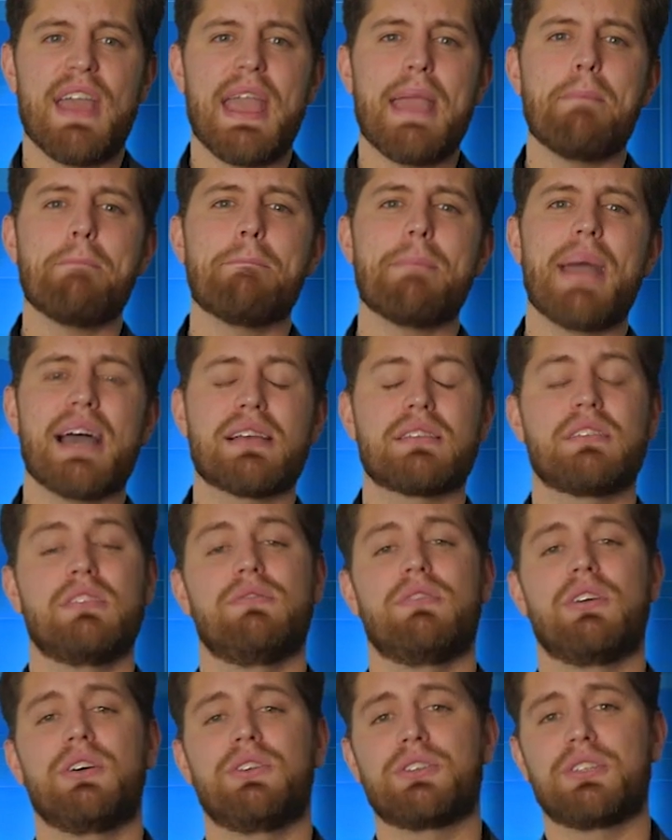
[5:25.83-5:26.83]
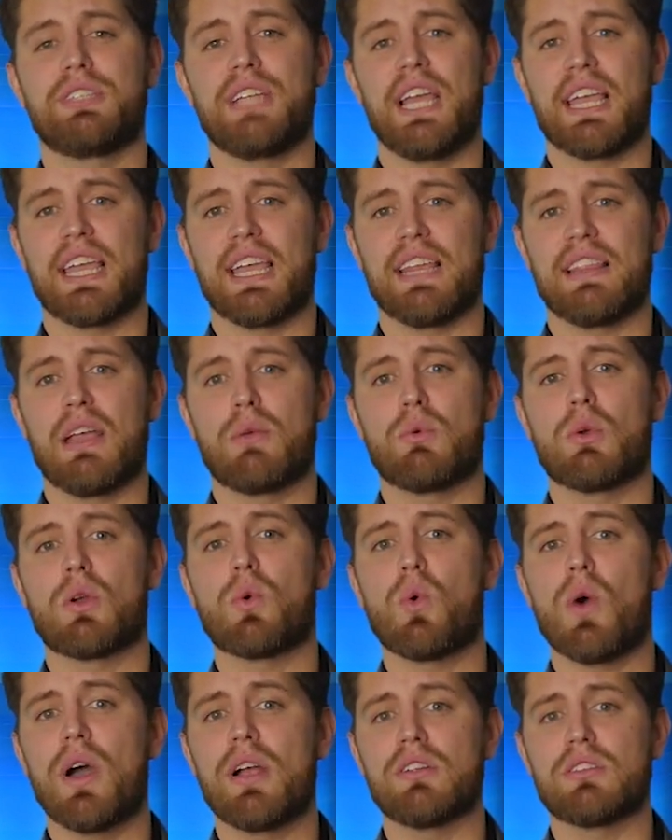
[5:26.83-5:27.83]
a massive undertaking that
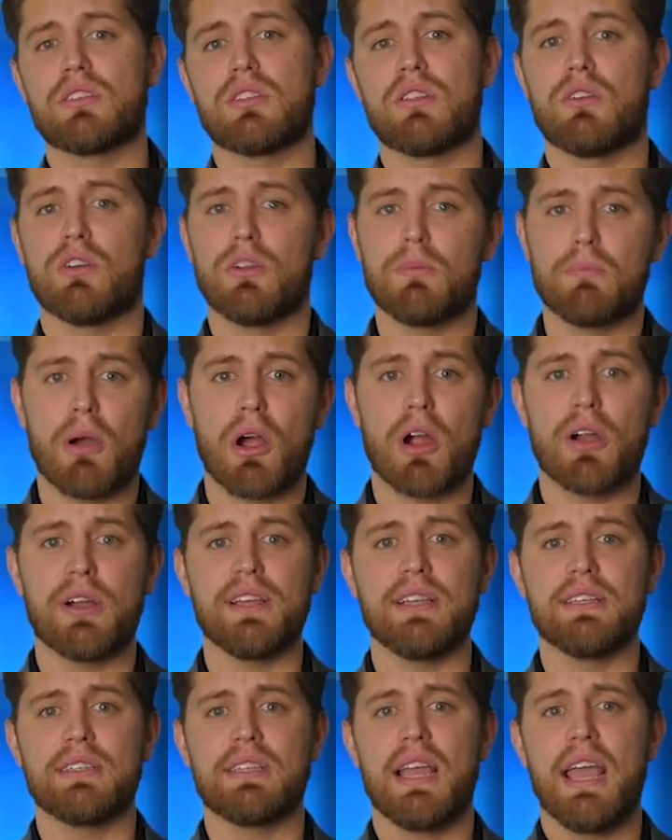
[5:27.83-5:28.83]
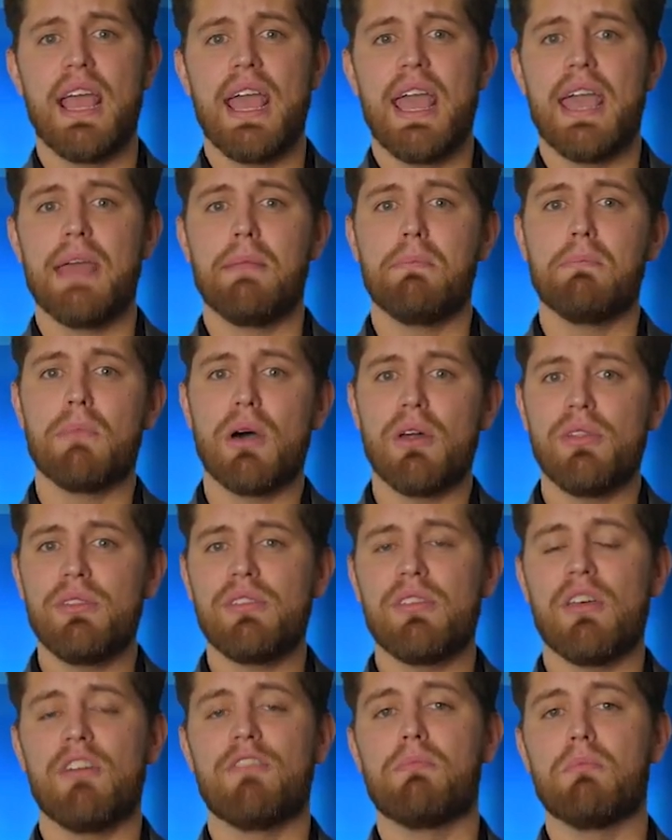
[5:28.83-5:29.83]
requires third parties and months
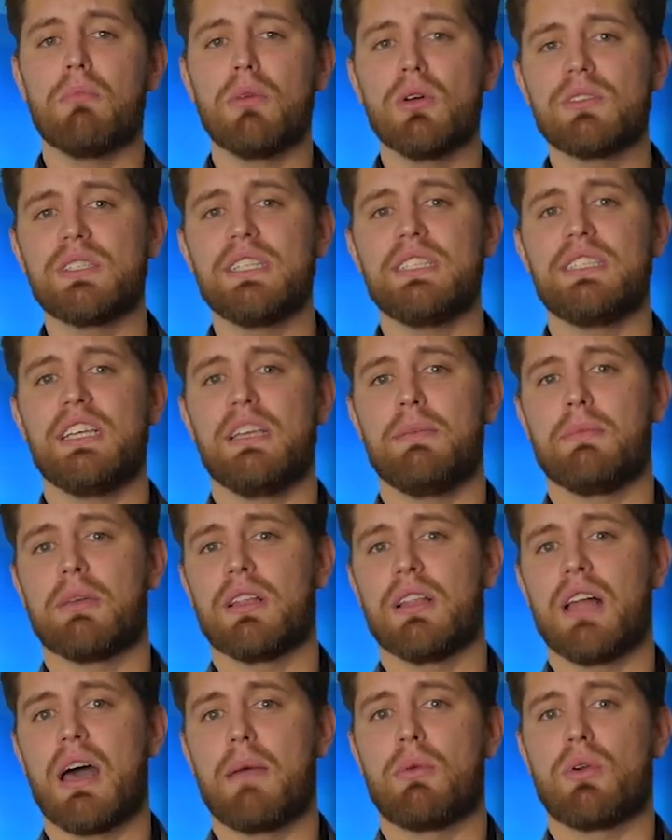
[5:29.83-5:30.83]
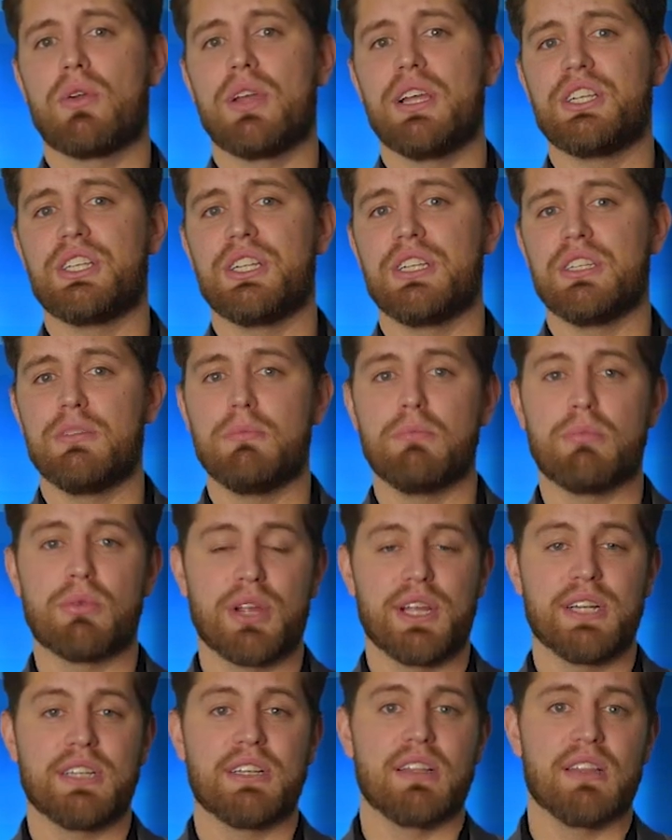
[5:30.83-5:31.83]
of multi-team collaboration to
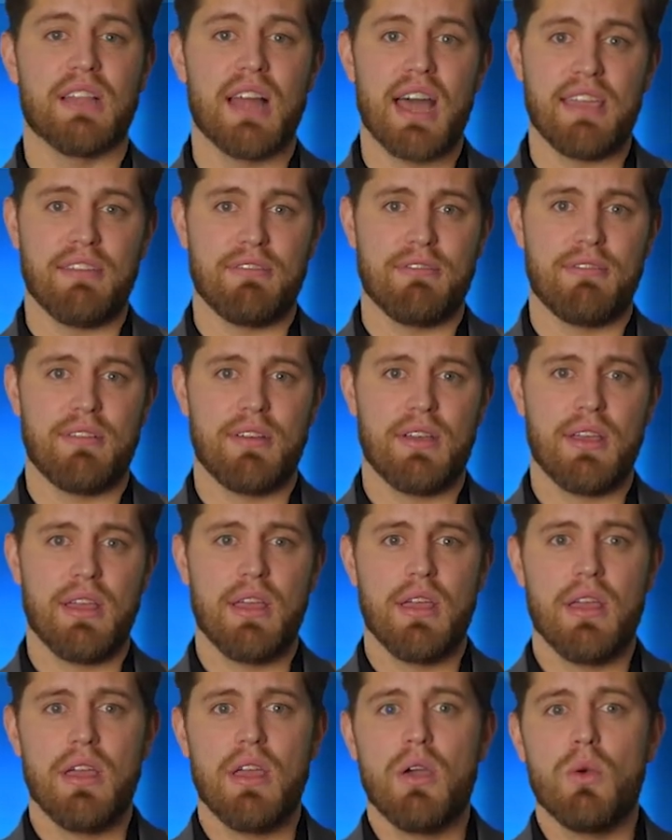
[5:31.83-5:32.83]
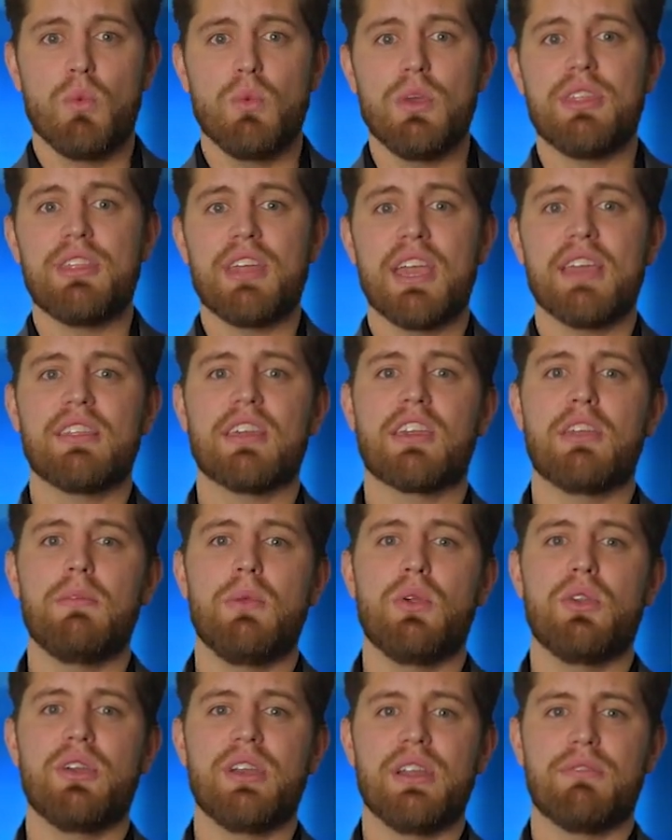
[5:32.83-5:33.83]
bring to life. We thank the
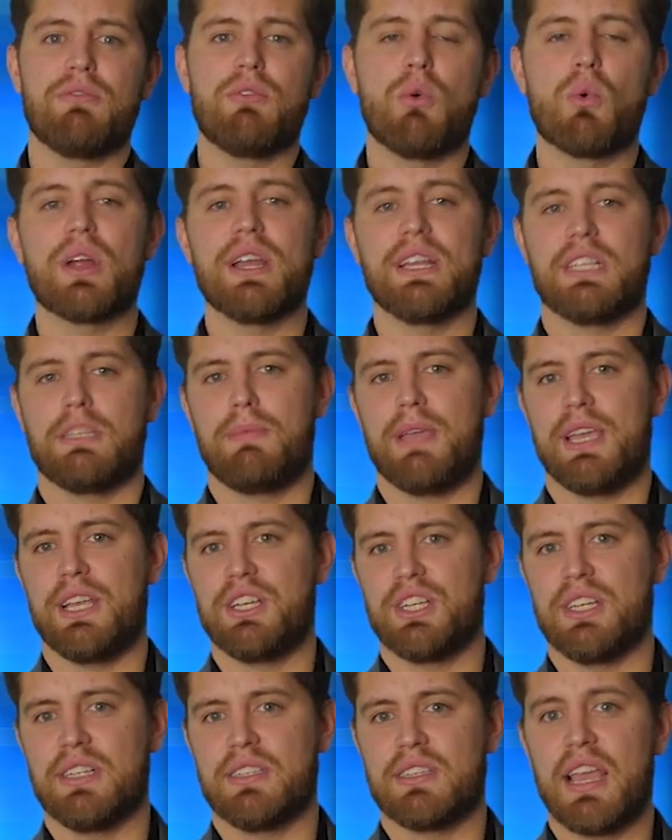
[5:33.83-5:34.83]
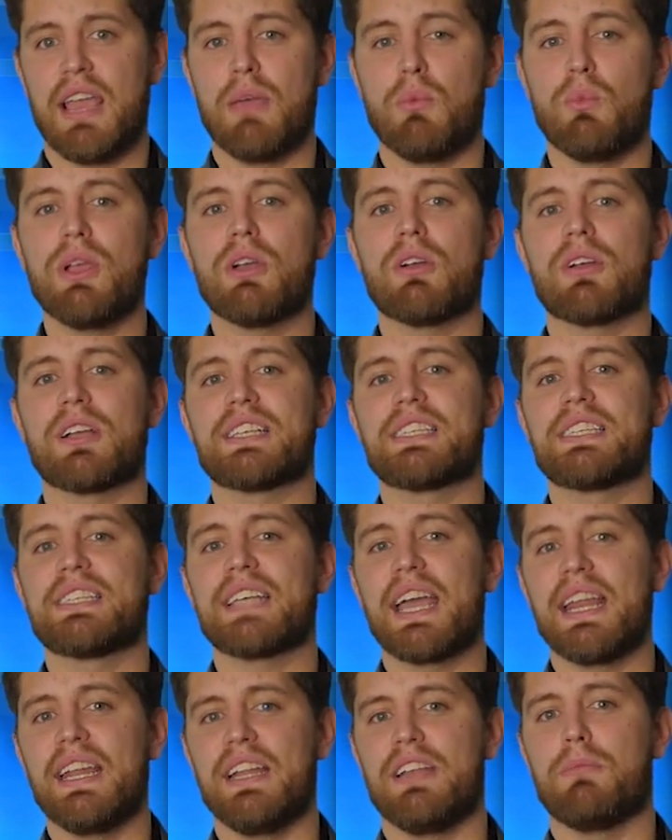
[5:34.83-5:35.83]
community for its patience, and we are
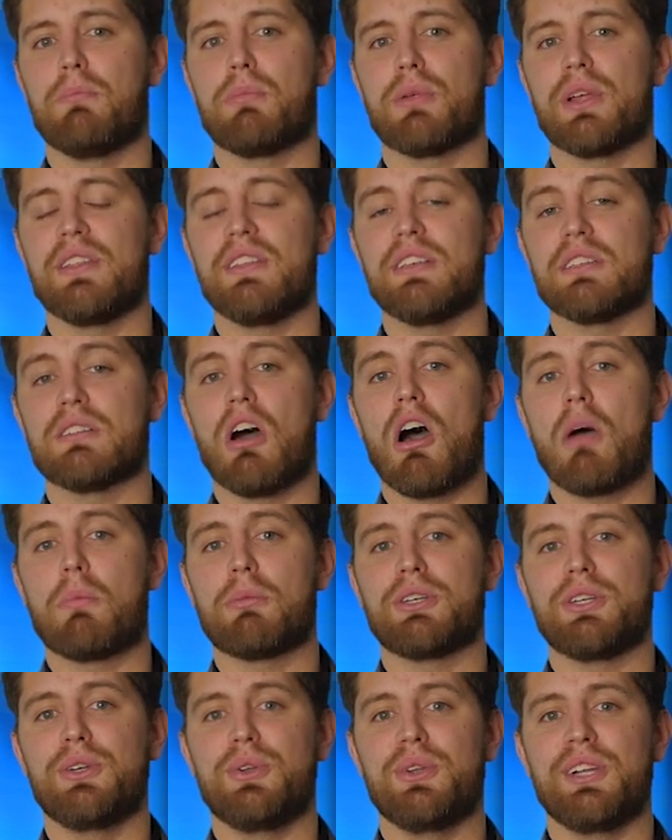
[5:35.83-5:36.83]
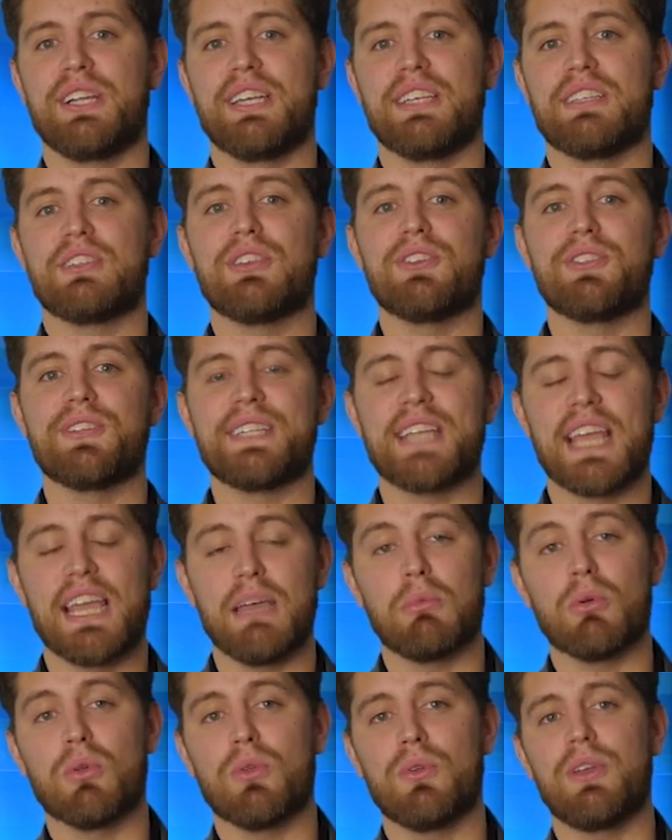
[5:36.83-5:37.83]
excited to bring these opportunities to the
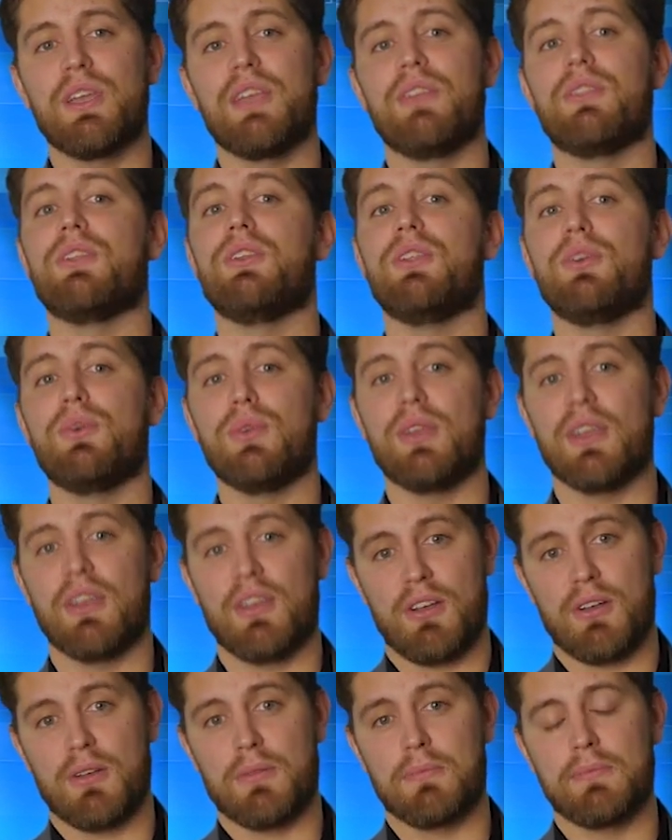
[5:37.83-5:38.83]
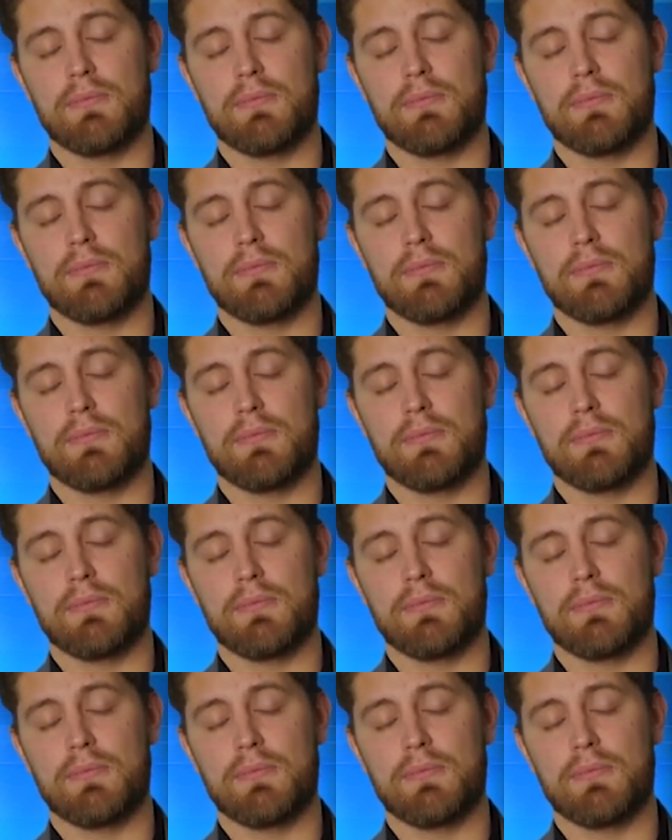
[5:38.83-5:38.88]
table in the new year.